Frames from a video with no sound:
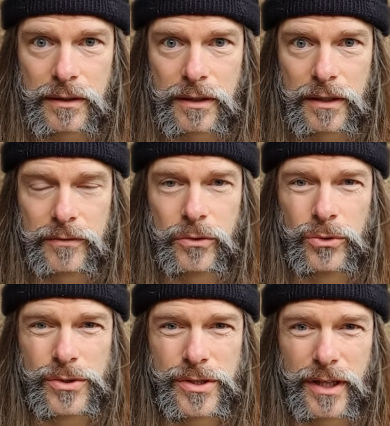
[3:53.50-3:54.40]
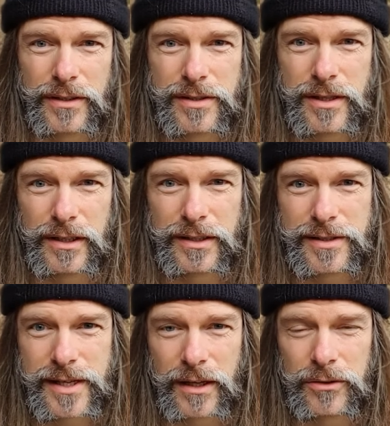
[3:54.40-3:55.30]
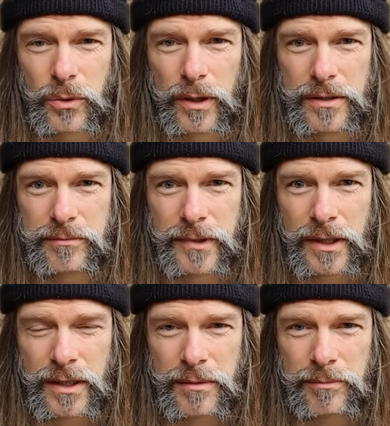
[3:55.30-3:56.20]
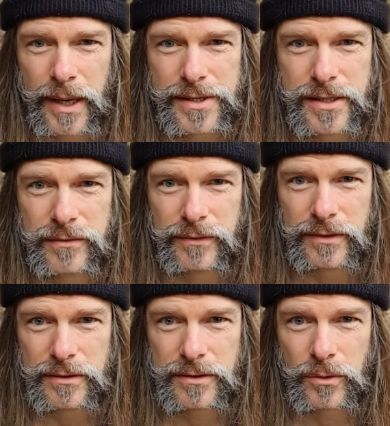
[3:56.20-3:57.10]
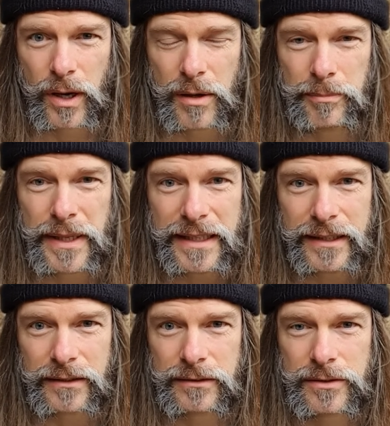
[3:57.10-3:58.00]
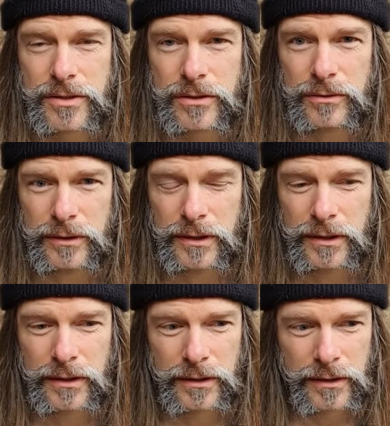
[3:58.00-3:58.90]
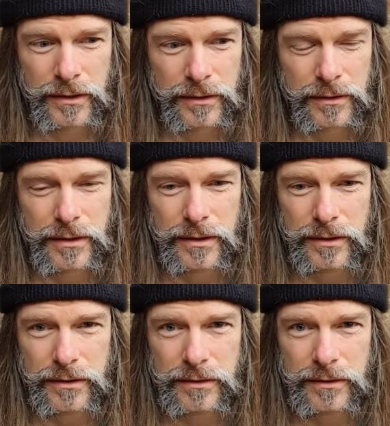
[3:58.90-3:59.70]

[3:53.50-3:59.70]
And of course that can sound quite passive and quite appealing to the